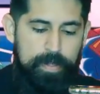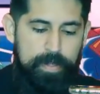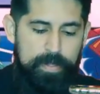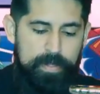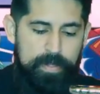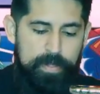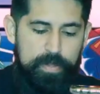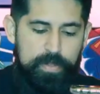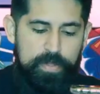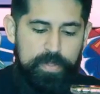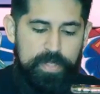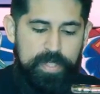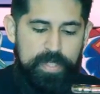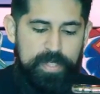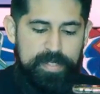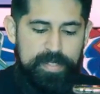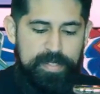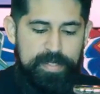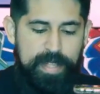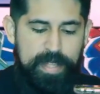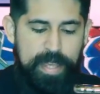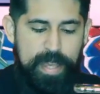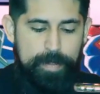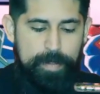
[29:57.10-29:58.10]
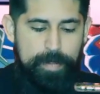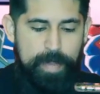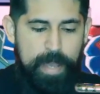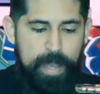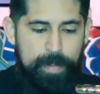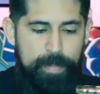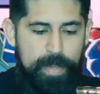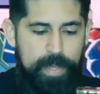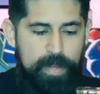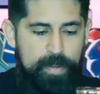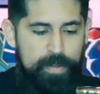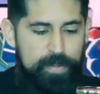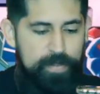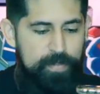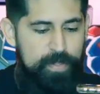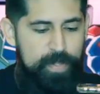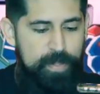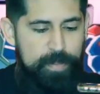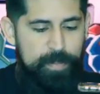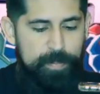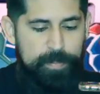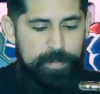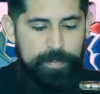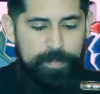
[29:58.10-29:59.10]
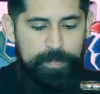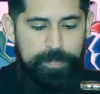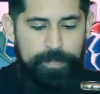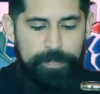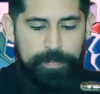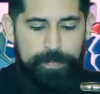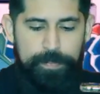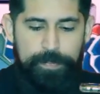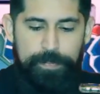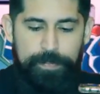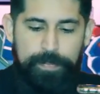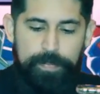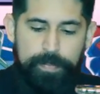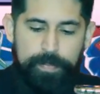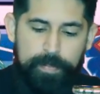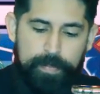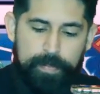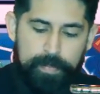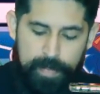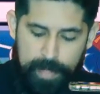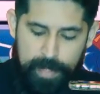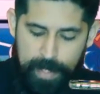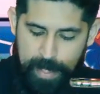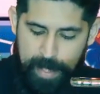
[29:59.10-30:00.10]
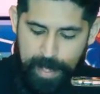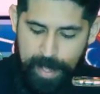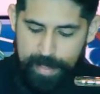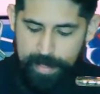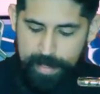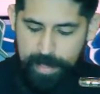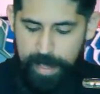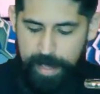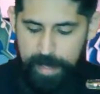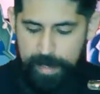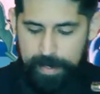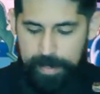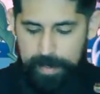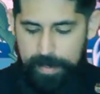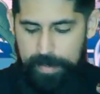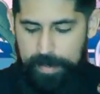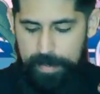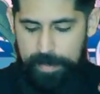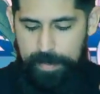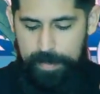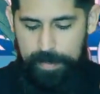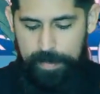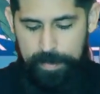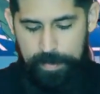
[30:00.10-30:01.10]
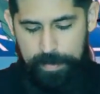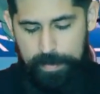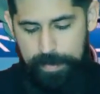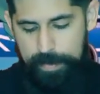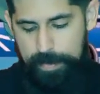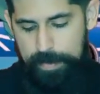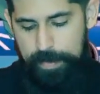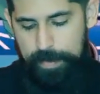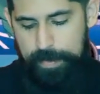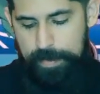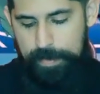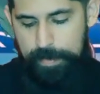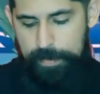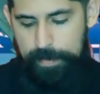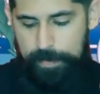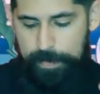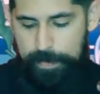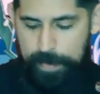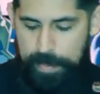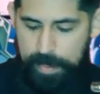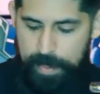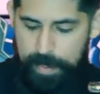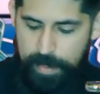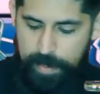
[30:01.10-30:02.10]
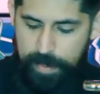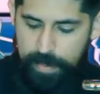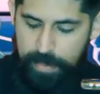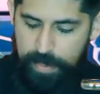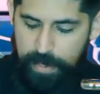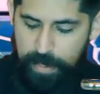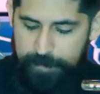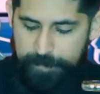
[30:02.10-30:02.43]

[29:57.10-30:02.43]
So we're just going to slide Batman over. And then The